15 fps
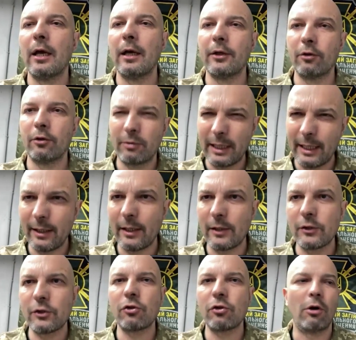uh, Ukrainian
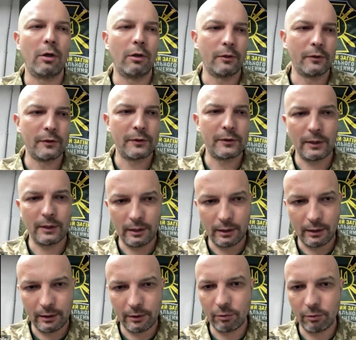songs, uh,
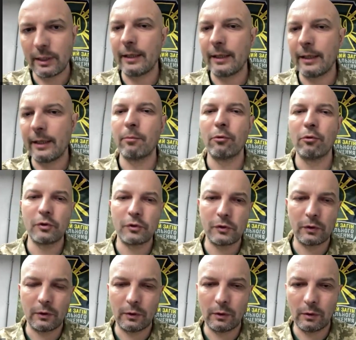Ukrainian books uh,
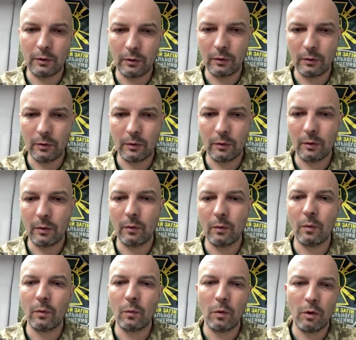
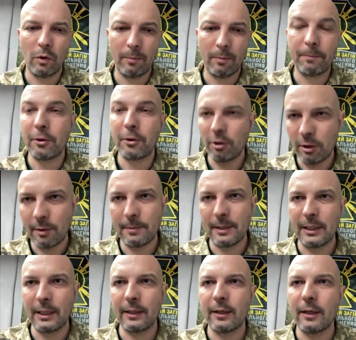were prohibited.
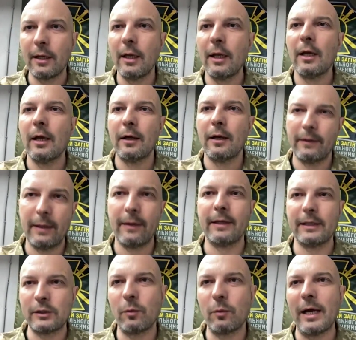Th-
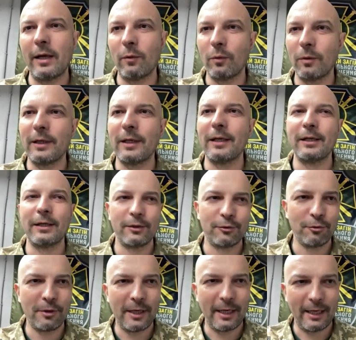that's why we
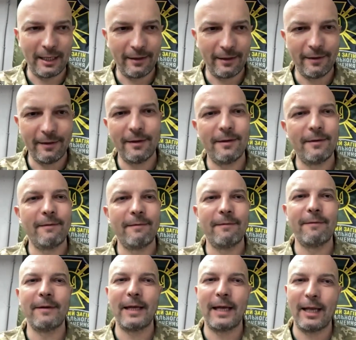do have
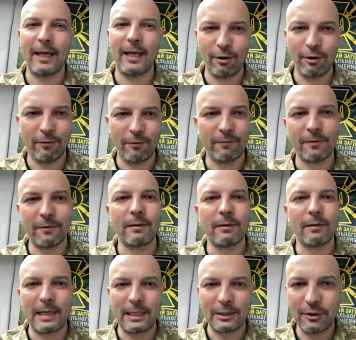a lot of
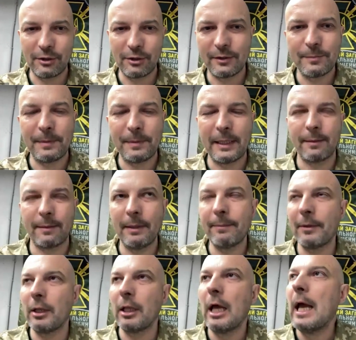Russian-speaking
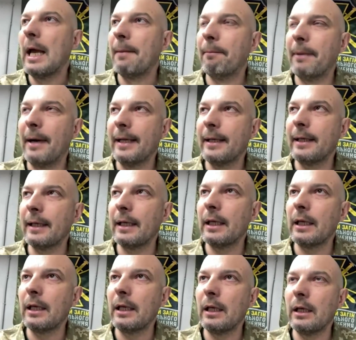people, but
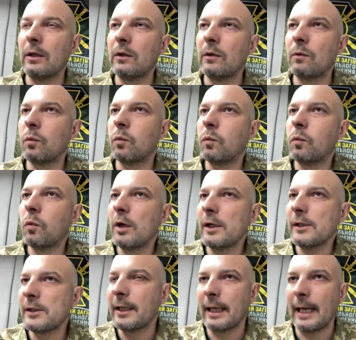it
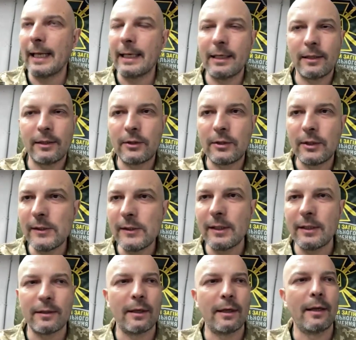wasn't and it
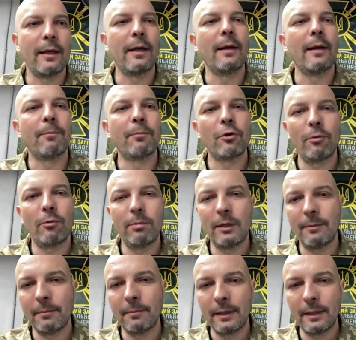isn't a, a
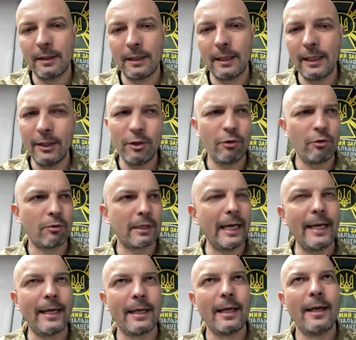problem in
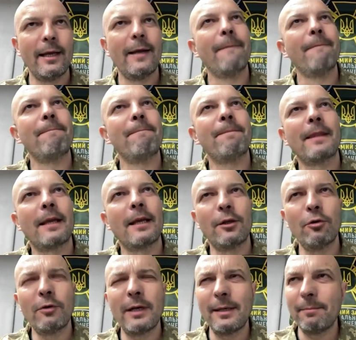Ukraine.
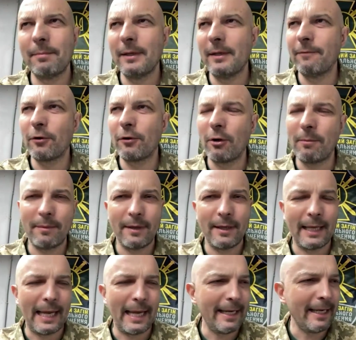You can be from
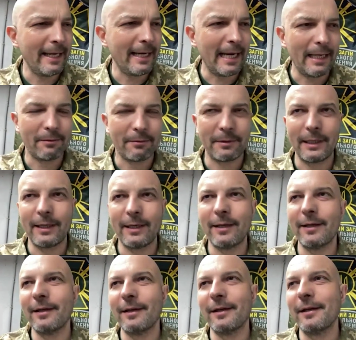any country.
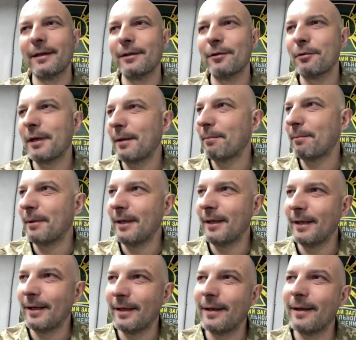Uh, you can
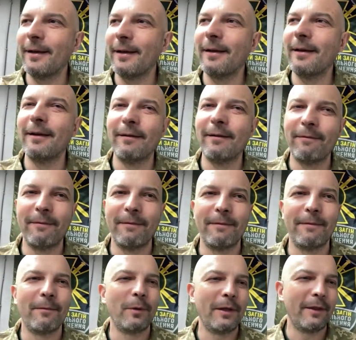be uh,
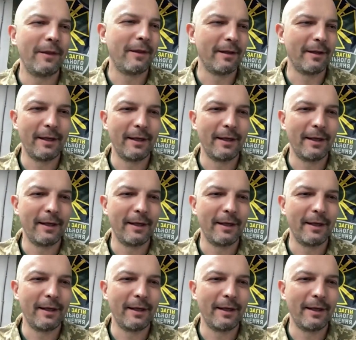with